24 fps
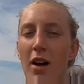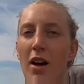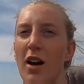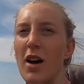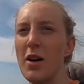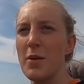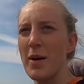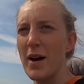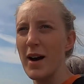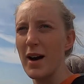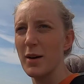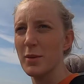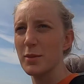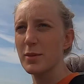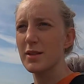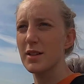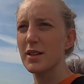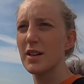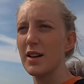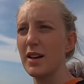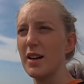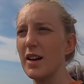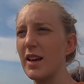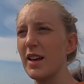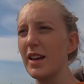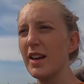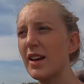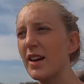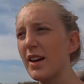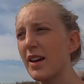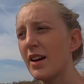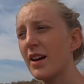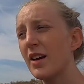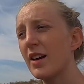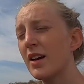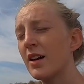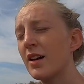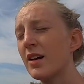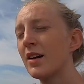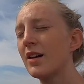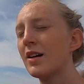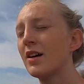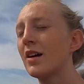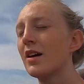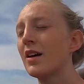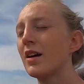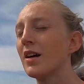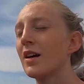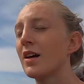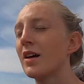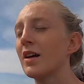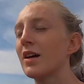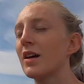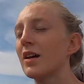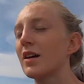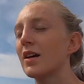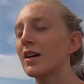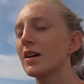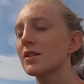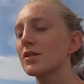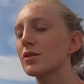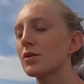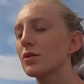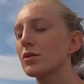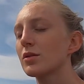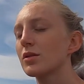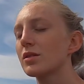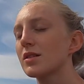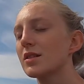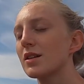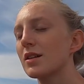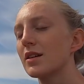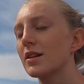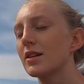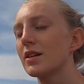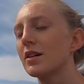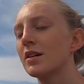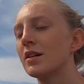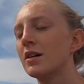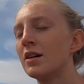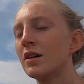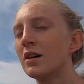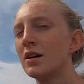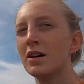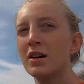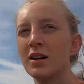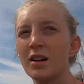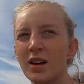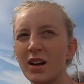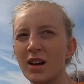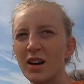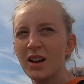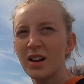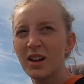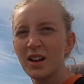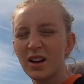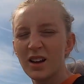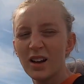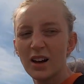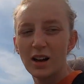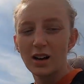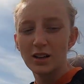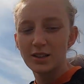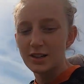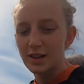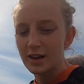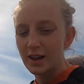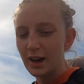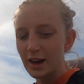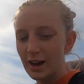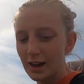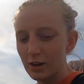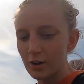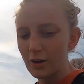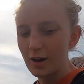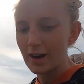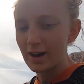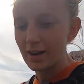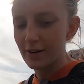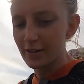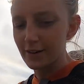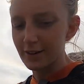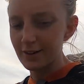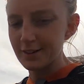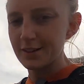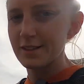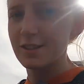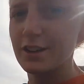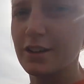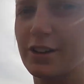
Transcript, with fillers: I'm absolutely exhausted. I don't know how Aaron is